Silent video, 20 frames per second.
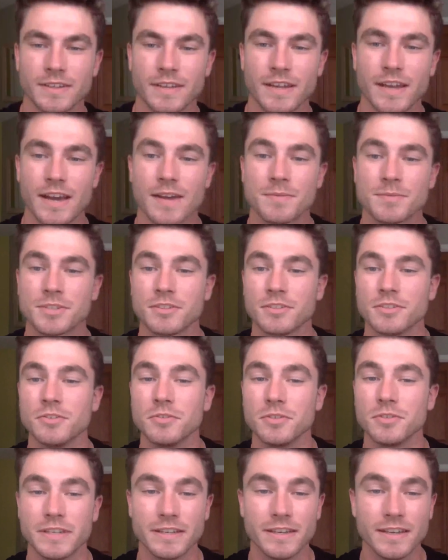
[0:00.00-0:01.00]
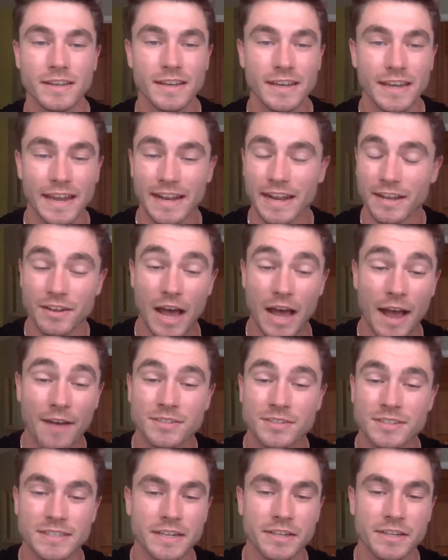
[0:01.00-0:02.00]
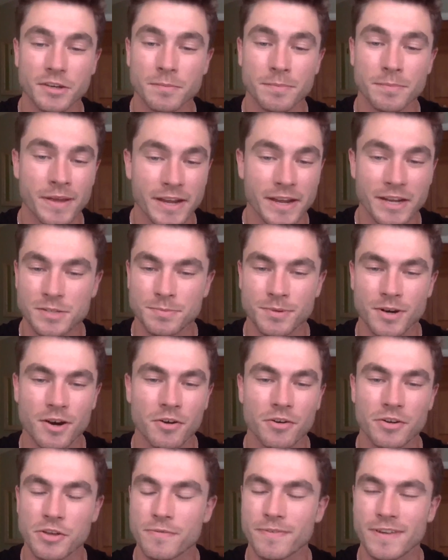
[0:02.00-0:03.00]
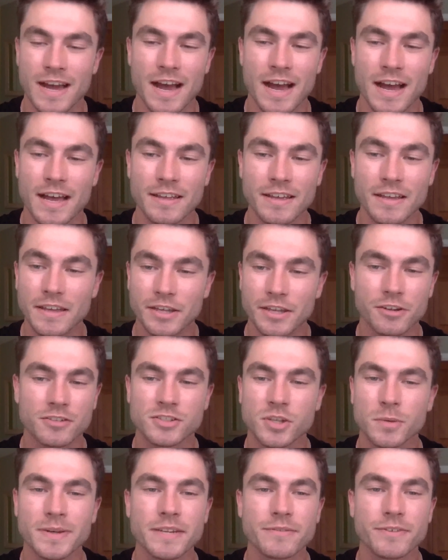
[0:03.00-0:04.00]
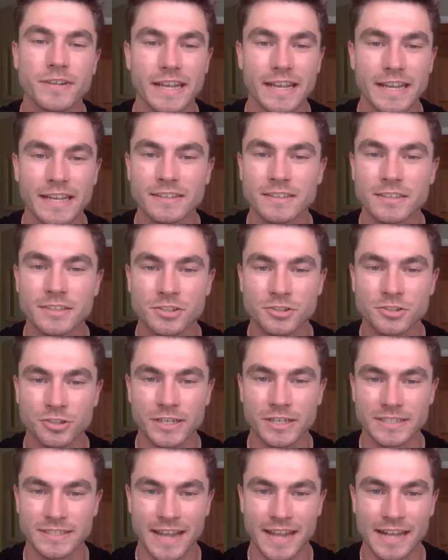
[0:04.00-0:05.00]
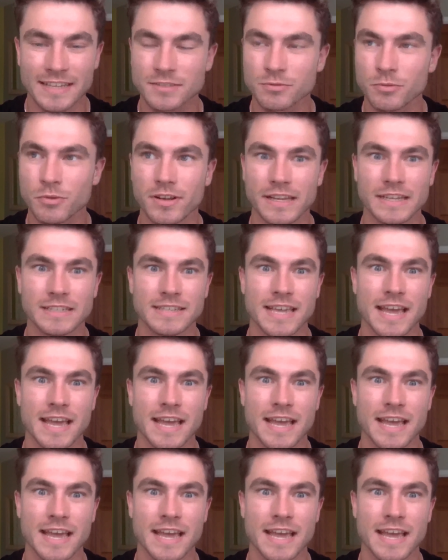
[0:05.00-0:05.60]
Yeah, absolutely. And I've seen your page, bro. You're in so many different industries, and that's what is